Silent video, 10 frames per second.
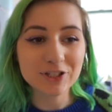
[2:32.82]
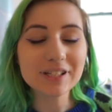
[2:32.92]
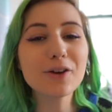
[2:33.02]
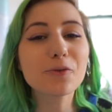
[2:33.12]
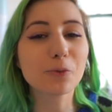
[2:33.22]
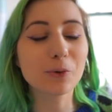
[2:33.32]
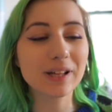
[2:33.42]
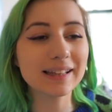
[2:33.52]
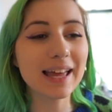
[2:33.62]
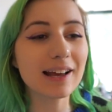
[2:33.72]
she like
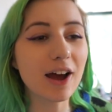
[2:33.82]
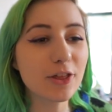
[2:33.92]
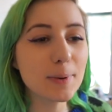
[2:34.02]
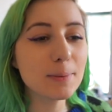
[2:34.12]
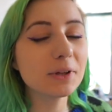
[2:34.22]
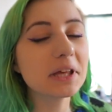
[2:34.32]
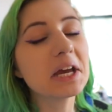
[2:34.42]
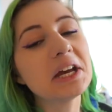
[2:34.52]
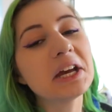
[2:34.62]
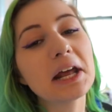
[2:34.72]
really like other people are
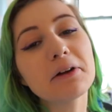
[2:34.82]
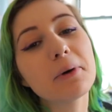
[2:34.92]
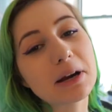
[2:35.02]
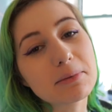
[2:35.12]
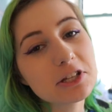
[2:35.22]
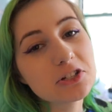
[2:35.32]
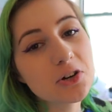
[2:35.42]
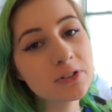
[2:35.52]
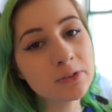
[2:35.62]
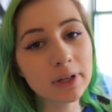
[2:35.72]
like eh, I don't want to be the
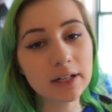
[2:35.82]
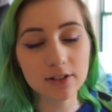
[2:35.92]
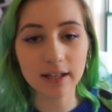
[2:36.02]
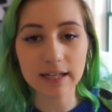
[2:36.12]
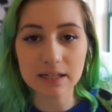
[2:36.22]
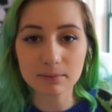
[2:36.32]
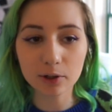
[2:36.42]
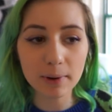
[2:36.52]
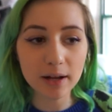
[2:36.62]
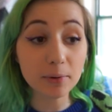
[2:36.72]
chosen one and they're like
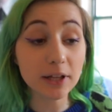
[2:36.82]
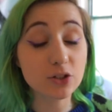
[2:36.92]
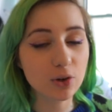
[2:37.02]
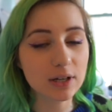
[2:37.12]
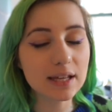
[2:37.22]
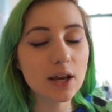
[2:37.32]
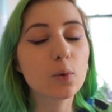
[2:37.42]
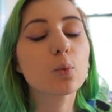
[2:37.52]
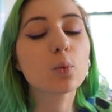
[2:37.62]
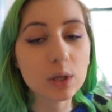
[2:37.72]
emo about it but like Tris like
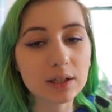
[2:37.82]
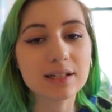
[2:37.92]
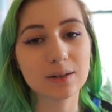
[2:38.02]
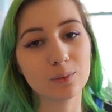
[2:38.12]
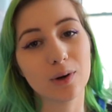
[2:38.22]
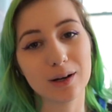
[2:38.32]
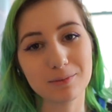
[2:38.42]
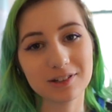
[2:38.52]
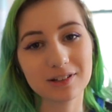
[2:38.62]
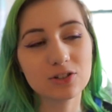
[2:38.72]
really didn't want to
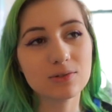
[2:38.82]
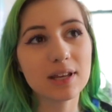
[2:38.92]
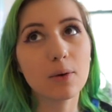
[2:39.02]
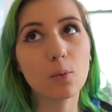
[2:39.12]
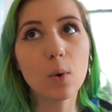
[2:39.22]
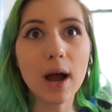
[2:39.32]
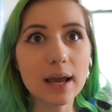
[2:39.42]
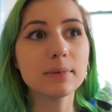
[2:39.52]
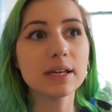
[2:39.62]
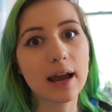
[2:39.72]
be she was like
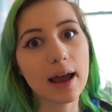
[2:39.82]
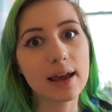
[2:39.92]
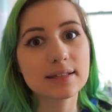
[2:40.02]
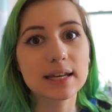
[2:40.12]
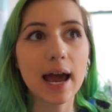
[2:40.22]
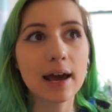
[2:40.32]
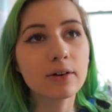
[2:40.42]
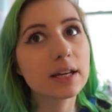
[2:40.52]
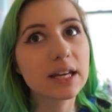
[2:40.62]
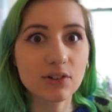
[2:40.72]
why me guys like I
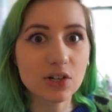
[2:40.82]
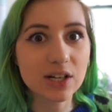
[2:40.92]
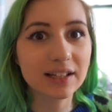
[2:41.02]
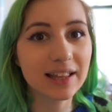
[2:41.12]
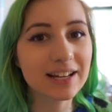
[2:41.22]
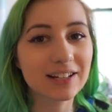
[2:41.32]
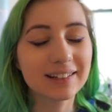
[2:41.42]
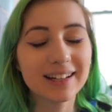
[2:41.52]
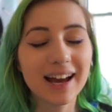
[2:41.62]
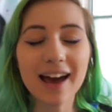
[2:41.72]
don't give a shit like
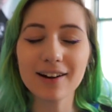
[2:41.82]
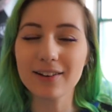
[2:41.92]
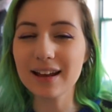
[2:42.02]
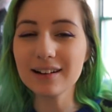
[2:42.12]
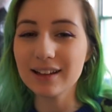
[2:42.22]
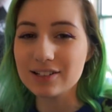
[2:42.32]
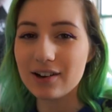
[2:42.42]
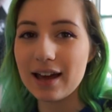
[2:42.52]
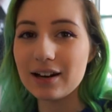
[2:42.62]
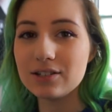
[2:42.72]
I don't know I kind of liked her
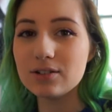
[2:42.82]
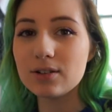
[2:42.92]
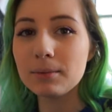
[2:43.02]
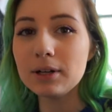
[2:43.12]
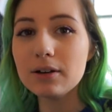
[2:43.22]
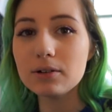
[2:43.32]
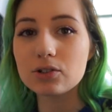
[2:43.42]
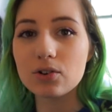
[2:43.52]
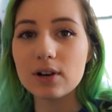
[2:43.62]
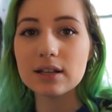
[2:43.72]
attitude so I'm gonna go with
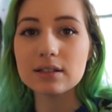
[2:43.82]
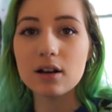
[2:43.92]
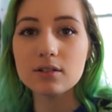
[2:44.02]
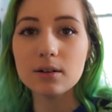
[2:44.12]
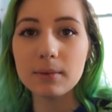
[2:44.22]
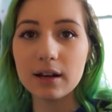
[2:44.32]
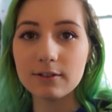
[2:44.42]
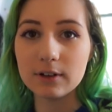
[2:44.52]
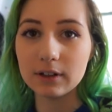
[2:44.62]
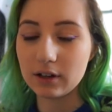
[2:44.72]
Tris also I'm kind
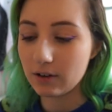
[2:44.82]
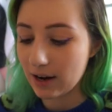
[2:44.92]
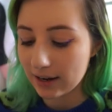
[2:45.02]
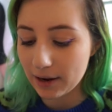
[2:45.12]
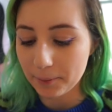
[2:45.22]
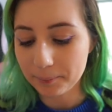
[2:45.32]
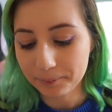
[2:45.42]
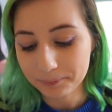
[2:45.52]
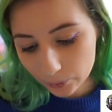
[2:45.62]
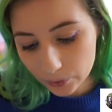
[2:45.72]
of feeling her right now
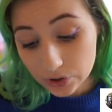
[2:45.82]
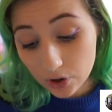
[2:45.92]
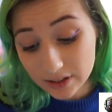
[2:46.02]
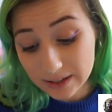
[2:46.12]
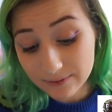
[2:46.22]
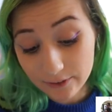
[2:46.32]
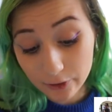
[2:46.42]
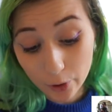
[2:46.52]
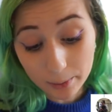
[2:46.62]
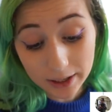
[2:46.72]
What's your all-time favorite
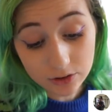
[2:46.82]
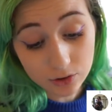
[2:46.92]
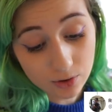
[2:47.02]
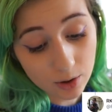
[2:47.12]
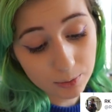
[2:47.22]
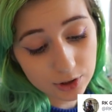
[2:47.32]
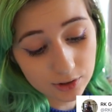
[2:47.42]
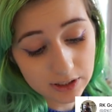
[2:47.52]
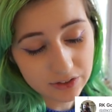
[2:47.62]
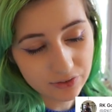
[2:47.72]
romance trope? What's
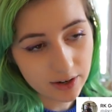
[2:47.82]
your least